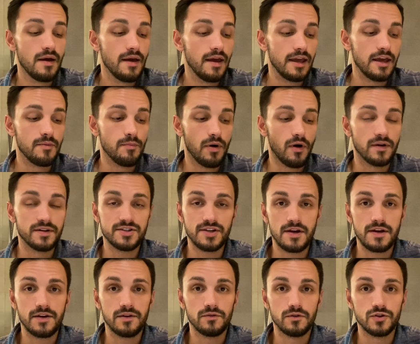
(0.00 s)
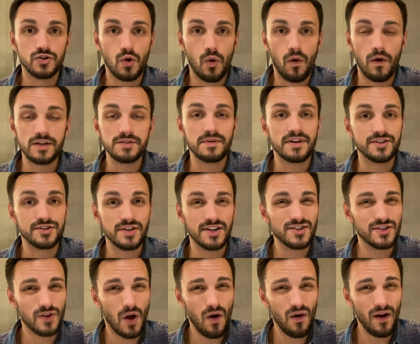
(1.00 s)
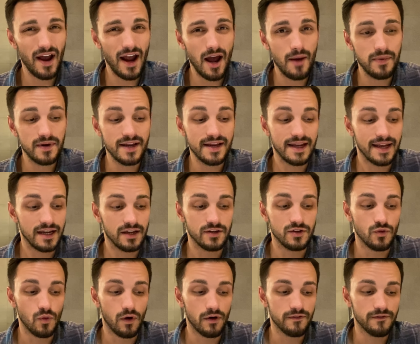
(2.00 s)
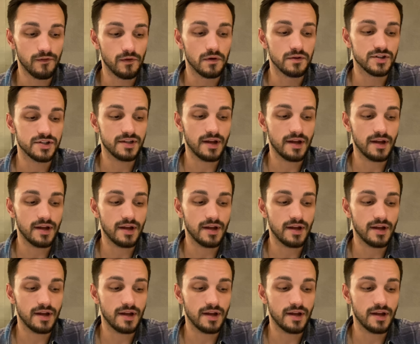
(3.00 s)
in particular, Taurus, because this is all happening in your first